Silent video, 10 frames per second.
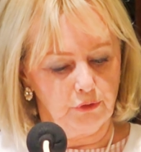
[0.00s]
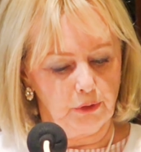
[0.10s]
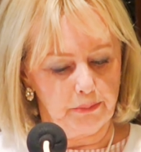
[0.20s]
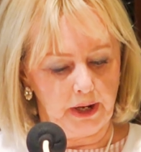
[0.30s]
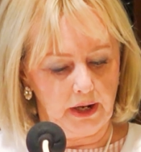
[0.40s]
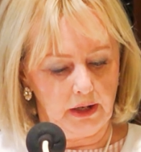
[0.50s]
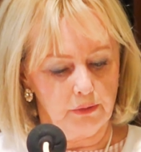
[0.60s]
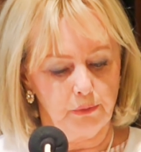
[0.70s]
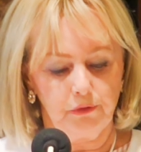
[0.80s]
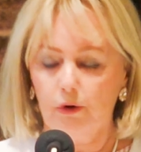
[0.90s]
for a
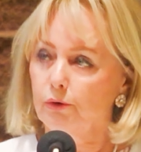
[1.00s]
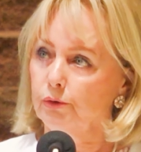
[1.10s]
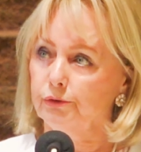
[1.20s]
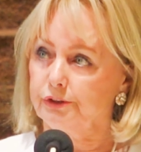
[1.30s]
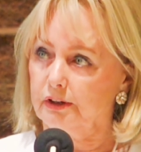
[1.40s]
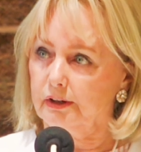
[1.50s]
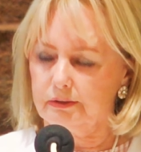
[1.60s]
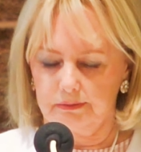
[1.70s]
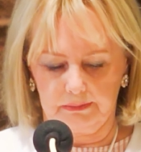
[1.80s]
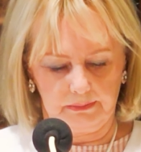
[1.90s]
bag with holes in
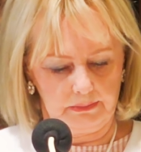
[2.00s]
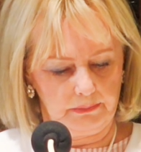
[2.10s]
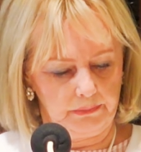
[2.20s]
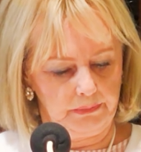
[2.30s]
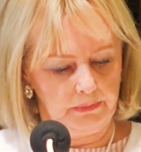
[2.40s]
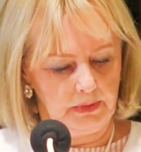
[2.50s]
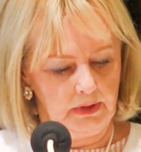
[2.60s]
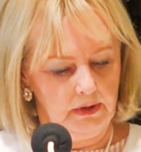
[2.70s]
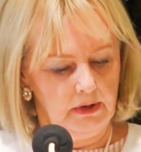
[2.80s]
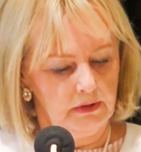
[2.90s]

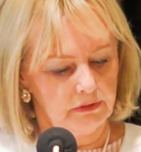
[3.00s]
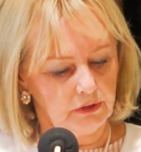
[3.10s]
it.